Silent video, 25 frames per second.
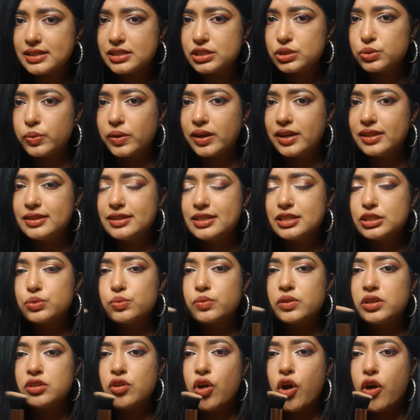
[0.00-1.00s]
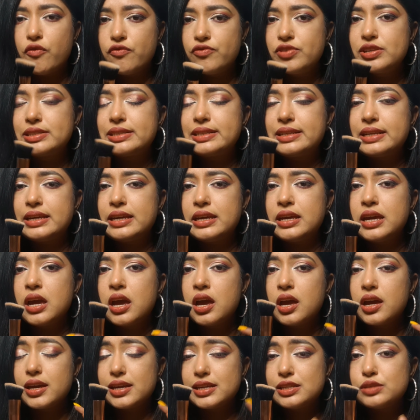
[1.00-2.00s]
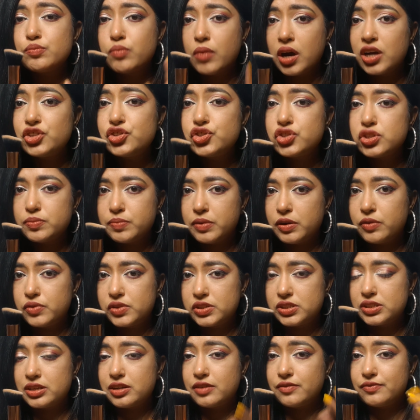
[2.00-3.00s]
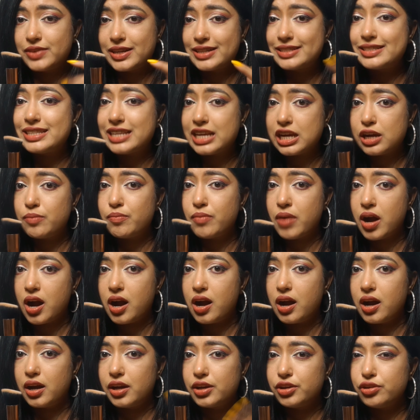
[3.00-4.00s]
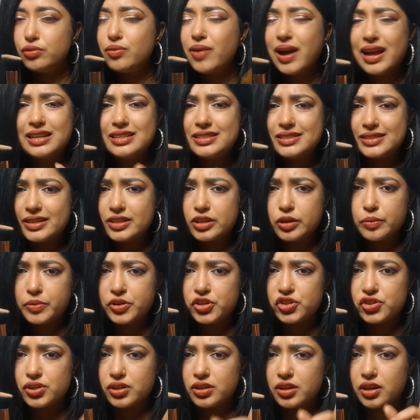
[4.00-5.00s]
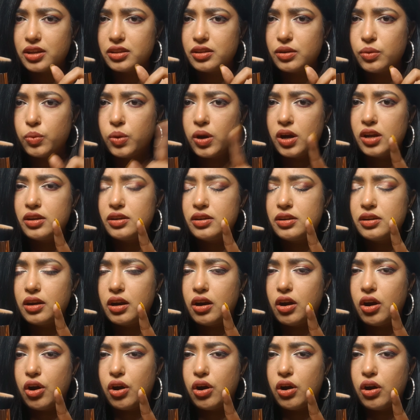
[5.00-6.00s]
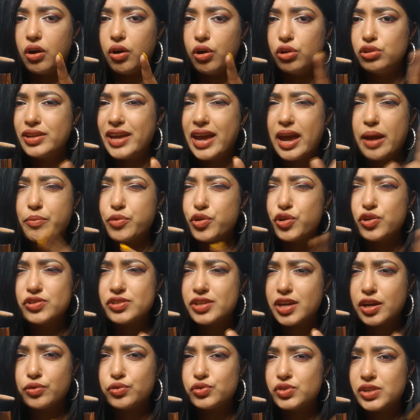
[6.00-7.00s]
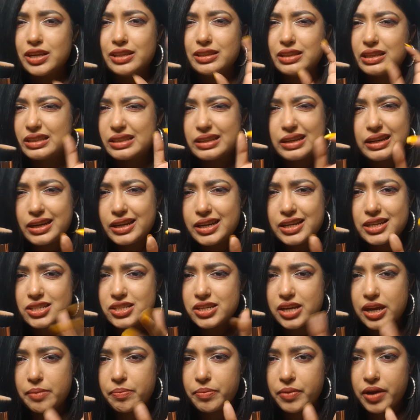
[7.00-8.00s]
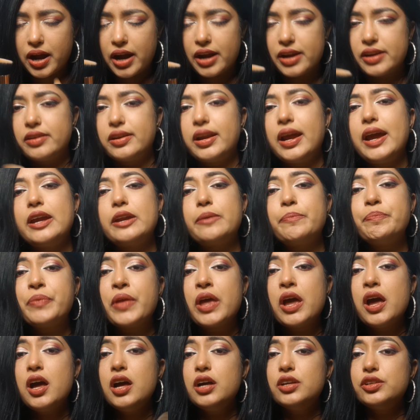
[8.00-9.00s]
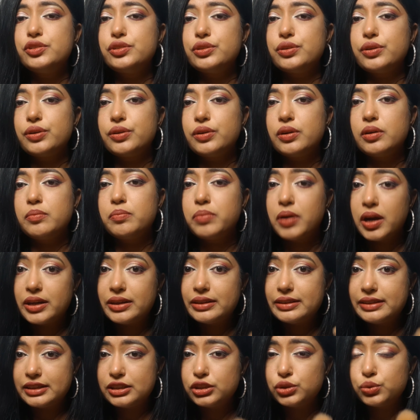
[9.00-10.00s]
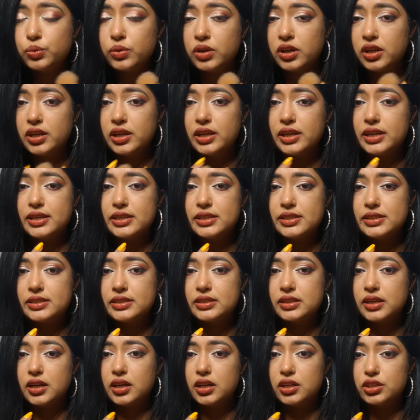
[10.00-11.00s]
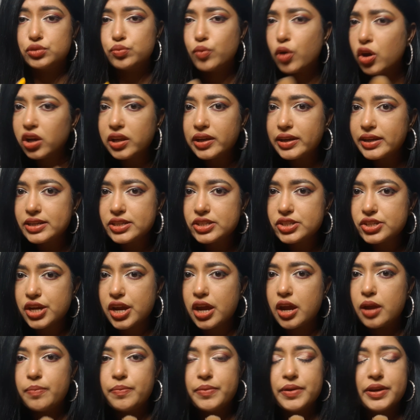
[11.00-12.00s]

as well. This one obviously is much cheaper version of that Sigma. You know, I'll insert the picture here. The one all the MUAs are using the 3D shape kind, right? So but this one is smaller in shape.